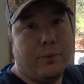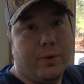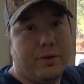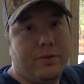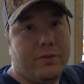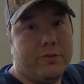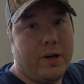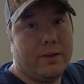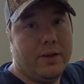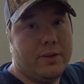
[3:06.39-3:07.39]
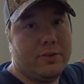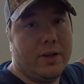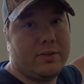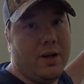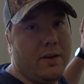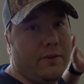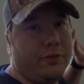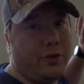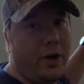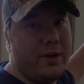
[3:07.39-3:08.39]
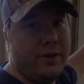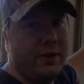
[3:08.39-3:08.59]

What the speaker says: one right there. So that's kind of the front